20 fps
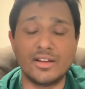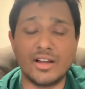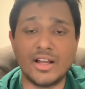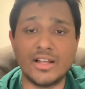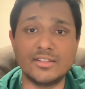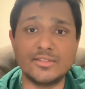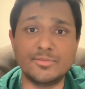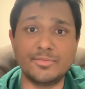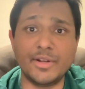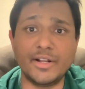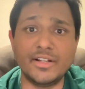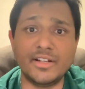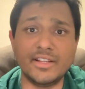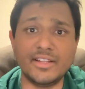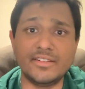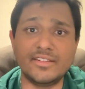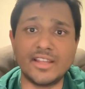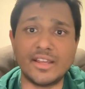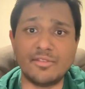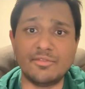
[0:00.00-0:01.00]
husband
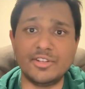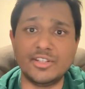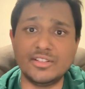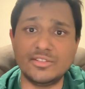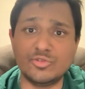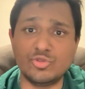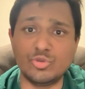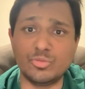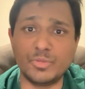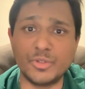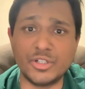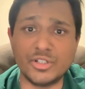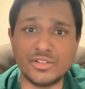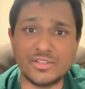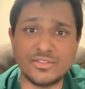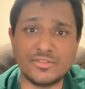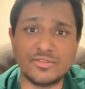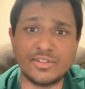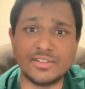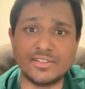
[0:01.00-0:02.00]
is having
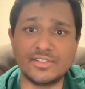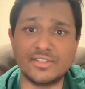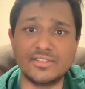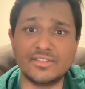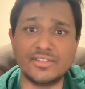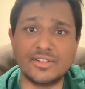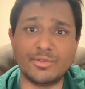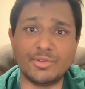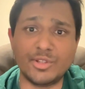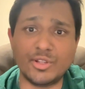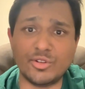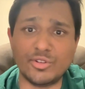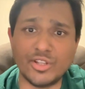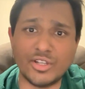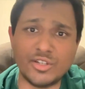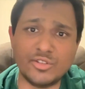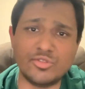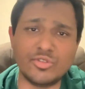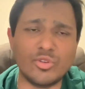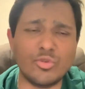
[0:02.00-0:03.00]
Jupiter's transit in 7th house,
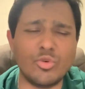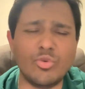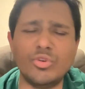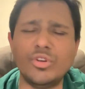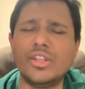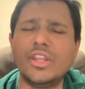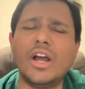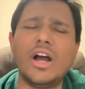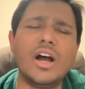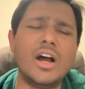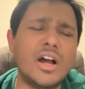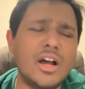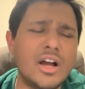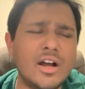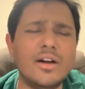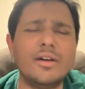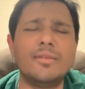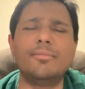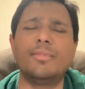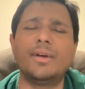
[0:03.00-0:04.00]
and he say, oh
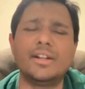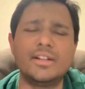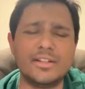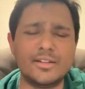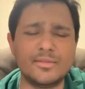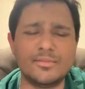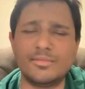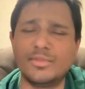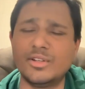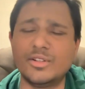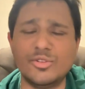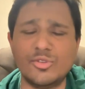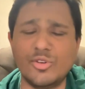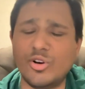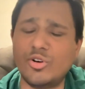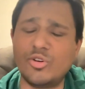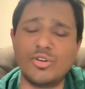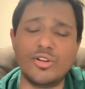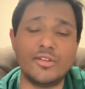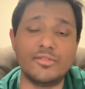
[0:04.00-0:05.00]
yeah, madam, you
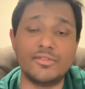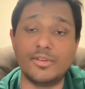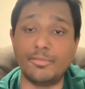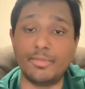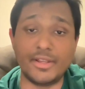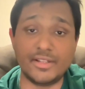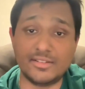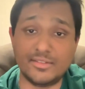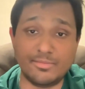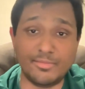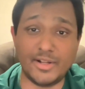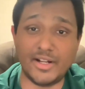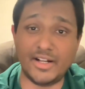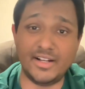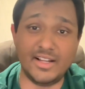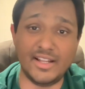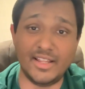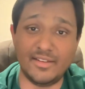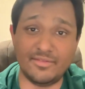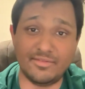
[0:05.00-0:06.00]
are going to have the best
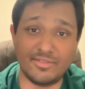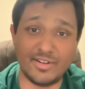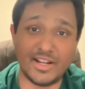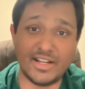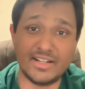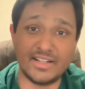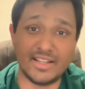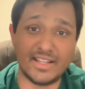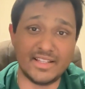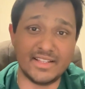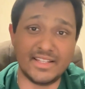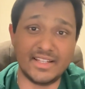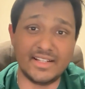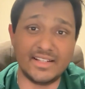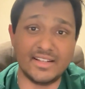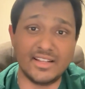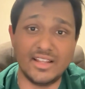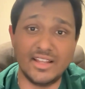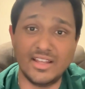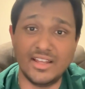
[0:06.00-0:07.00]
married life, right? And
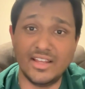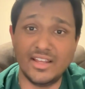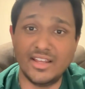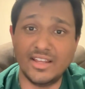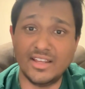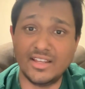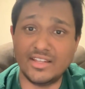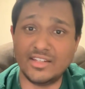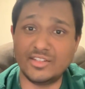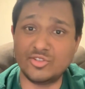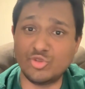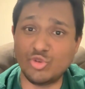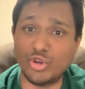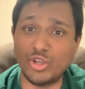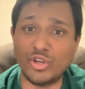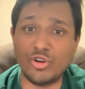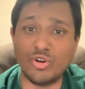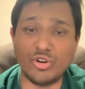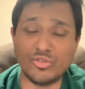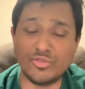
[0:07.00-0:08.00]
then he's
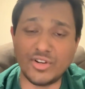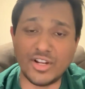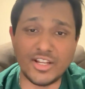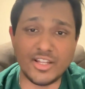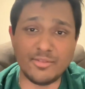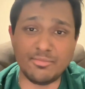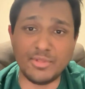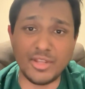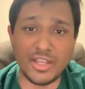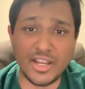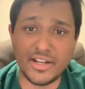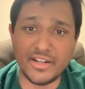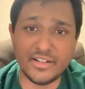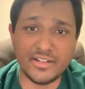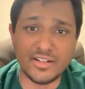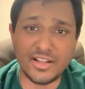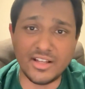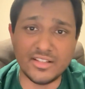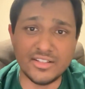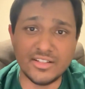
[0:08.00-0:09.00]
going on running
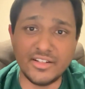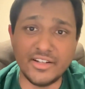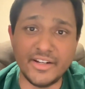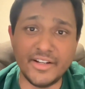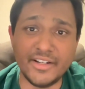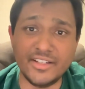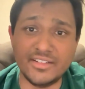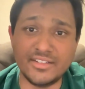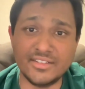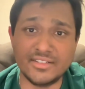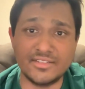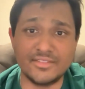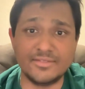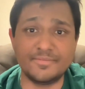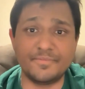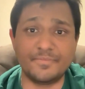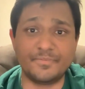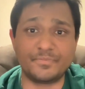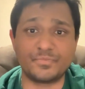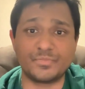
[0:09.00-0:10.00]
behind other ladies.
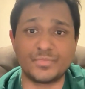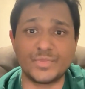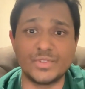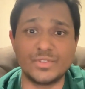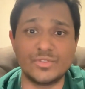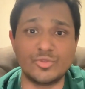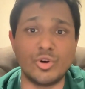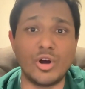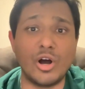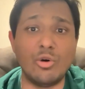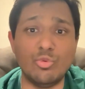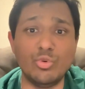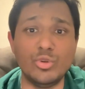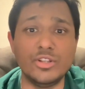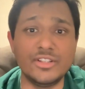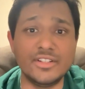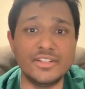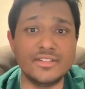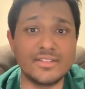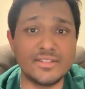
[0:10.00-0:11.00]
So how
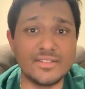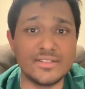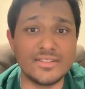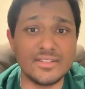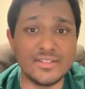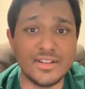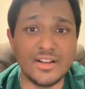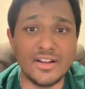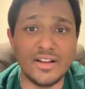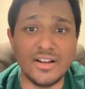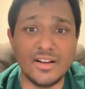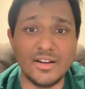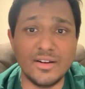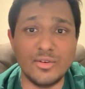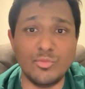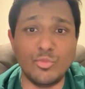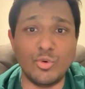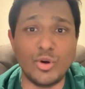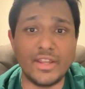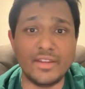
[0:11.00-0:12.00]
will this
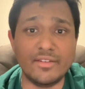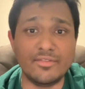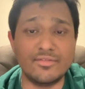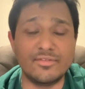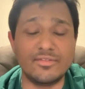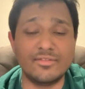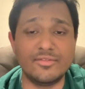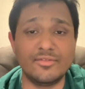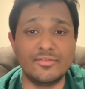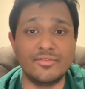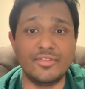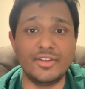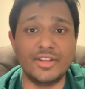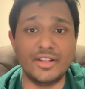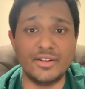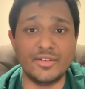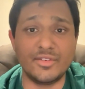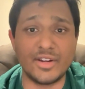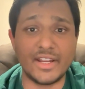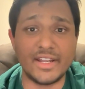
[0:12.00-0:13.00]
wife
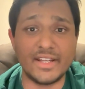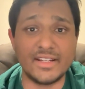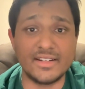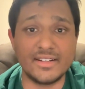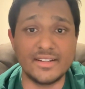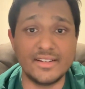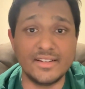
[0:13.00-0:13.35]
feel, right?